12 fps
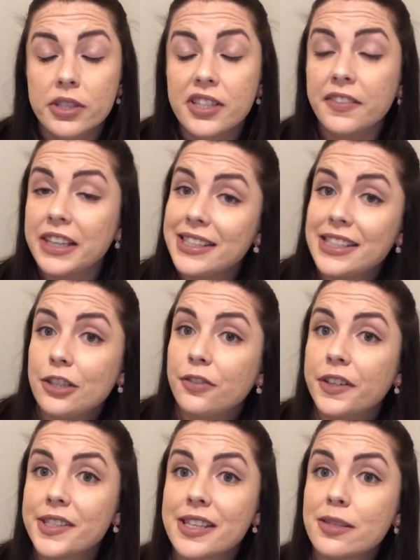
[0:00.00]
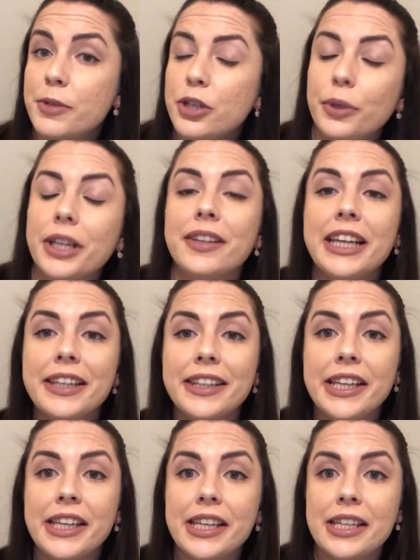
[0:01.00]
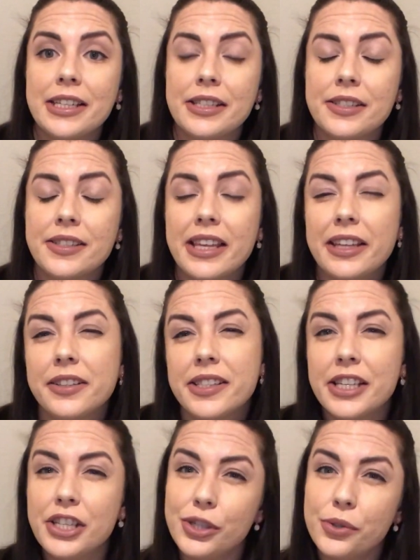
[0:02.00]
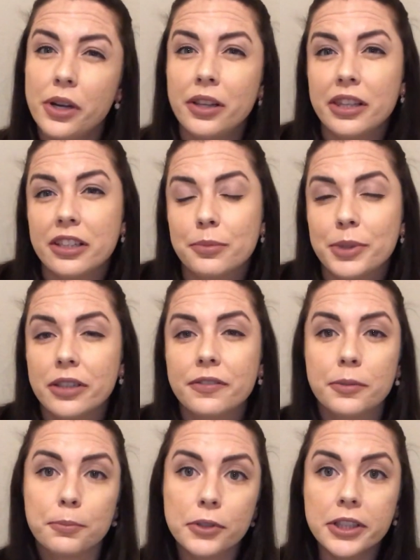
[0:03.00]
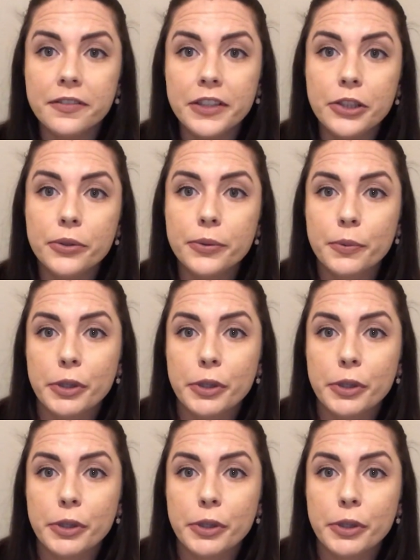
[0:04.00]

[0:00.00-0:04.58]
something Stitch Fix has been doing lately is they'll send you a little bit of a preview